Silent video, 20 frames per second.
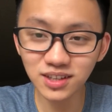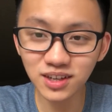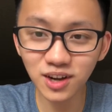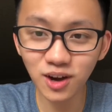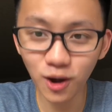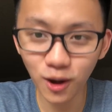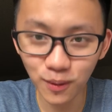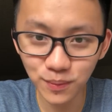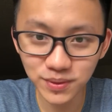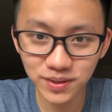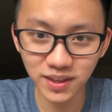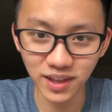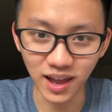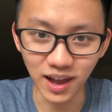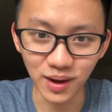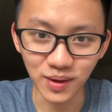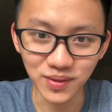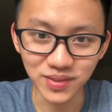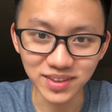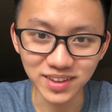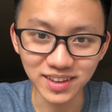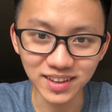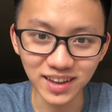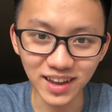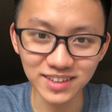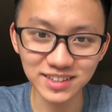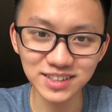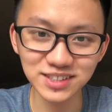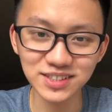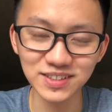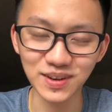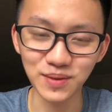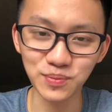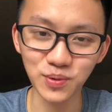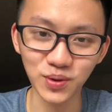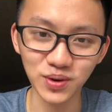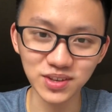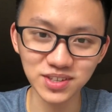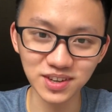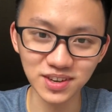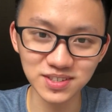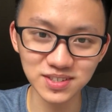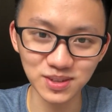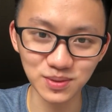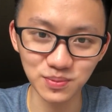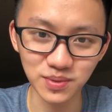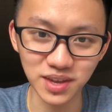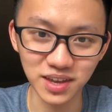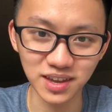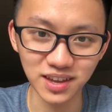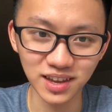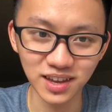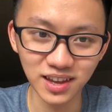calmed down and then she apologized to me.